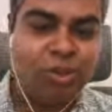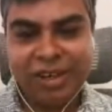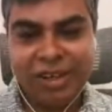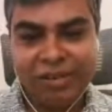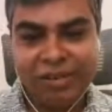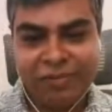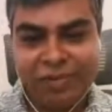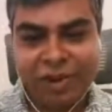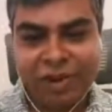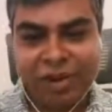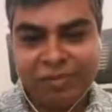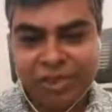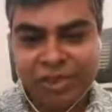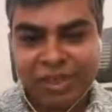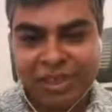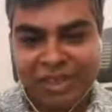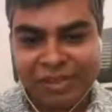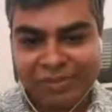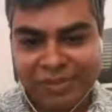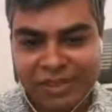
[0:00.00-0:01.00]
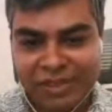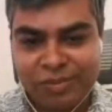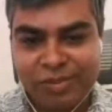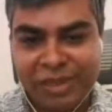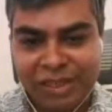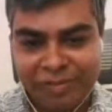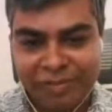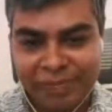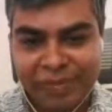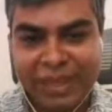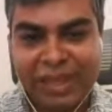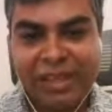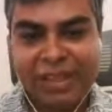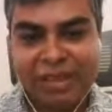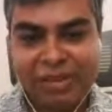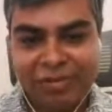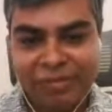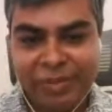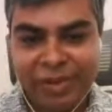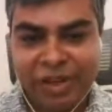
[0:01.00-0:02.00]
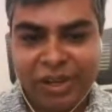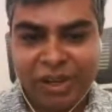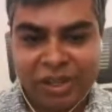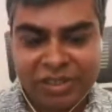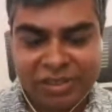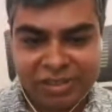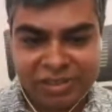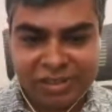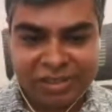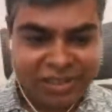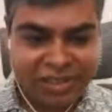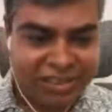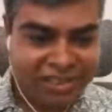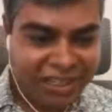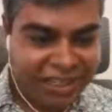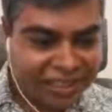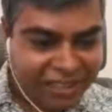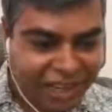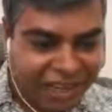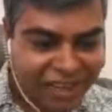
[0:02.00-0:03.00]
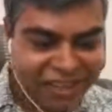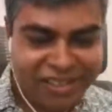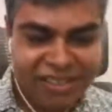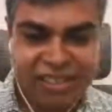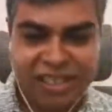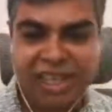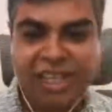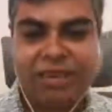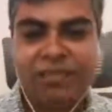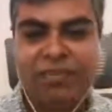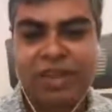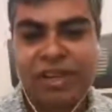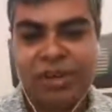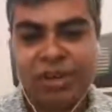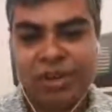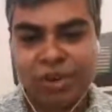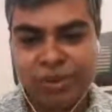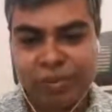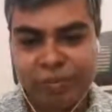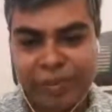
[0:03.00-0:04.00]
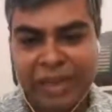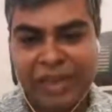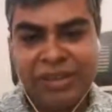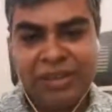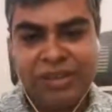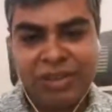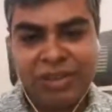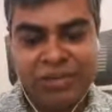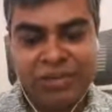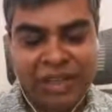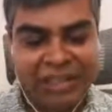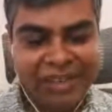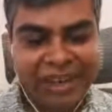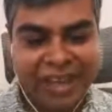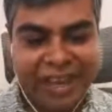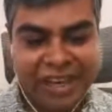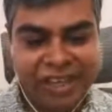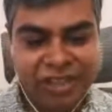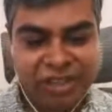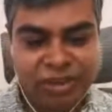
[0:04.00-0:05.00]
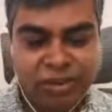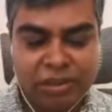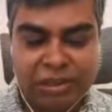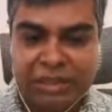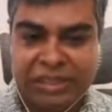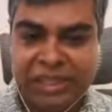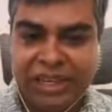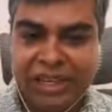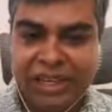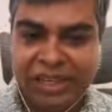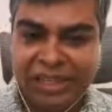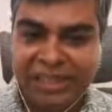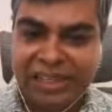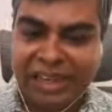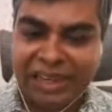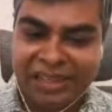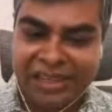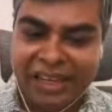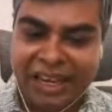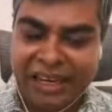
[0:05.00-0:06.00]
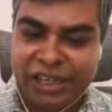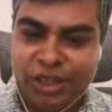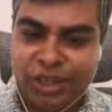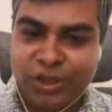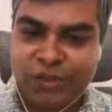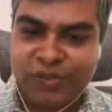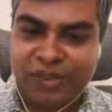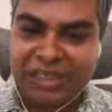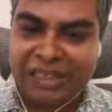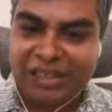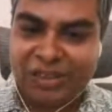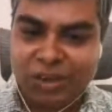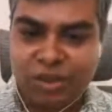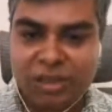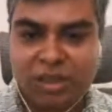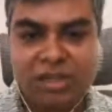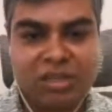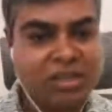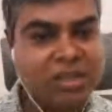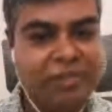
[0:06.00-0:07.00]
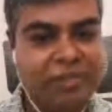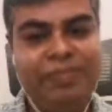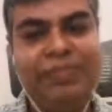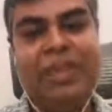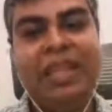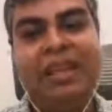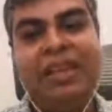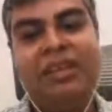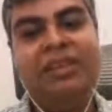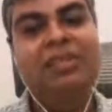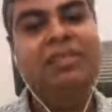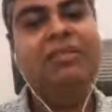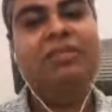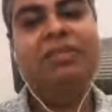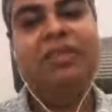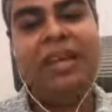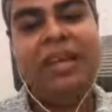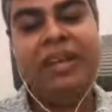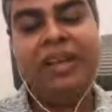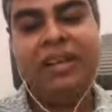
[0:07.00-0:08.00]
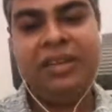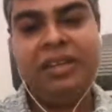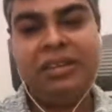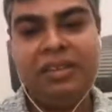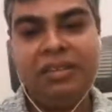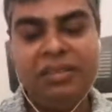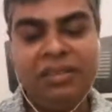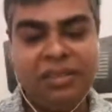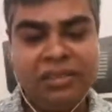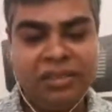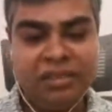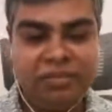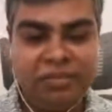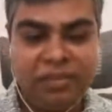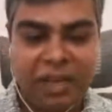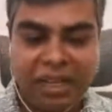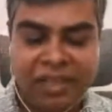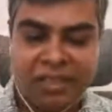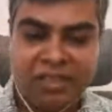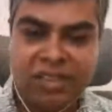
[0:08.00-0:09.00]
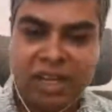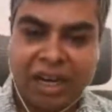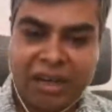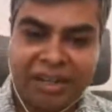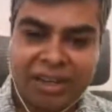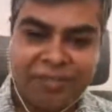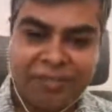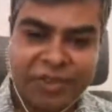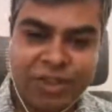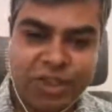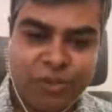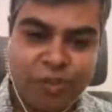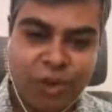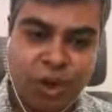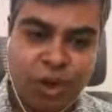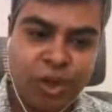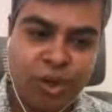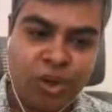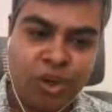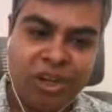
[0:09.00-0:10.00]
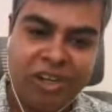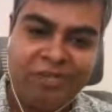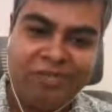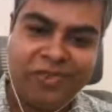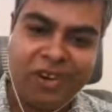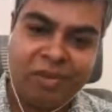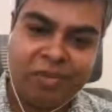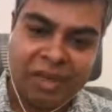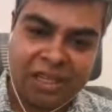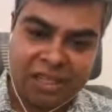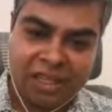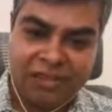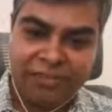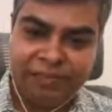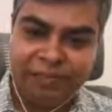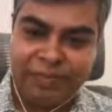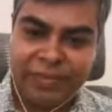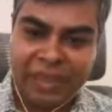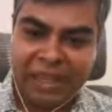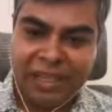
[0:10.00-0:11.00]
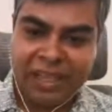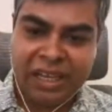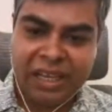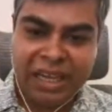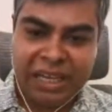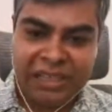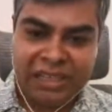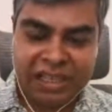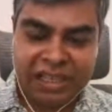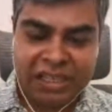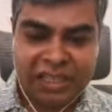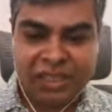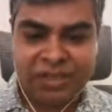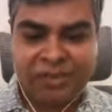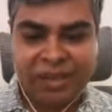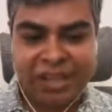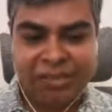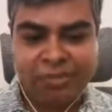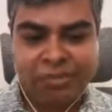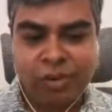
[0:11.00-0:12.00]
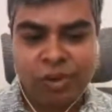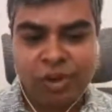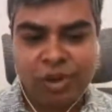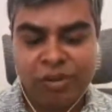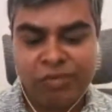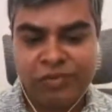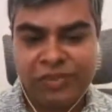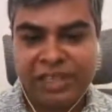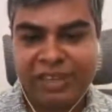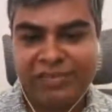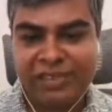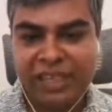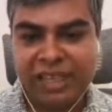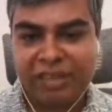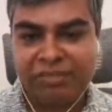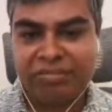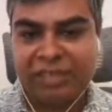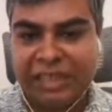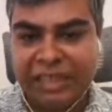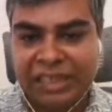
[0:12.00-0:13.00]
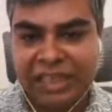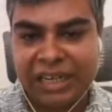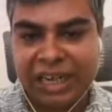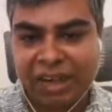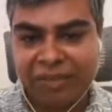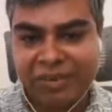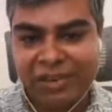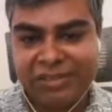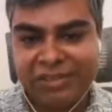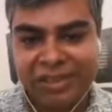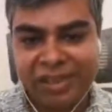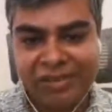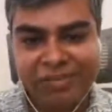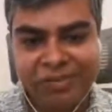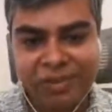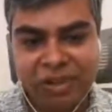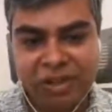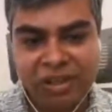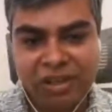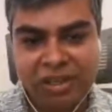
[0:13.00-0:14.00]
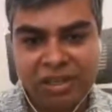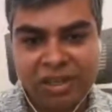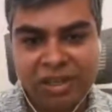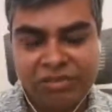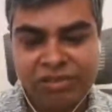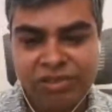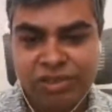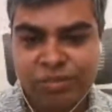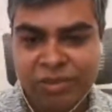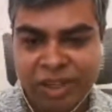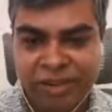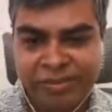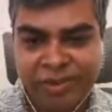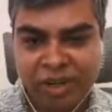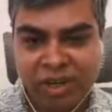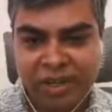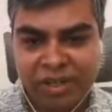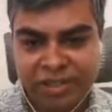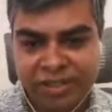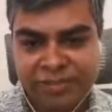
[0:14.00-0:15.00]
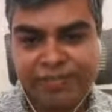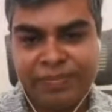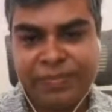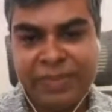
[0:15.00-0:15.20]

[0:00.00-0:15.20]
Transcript: times of benefit from your investment because this entire chain will go. So we are trying to create that kind of ecosystem wherein one startup is procuring from other, and that is why we have segmented ourselves for consumer products,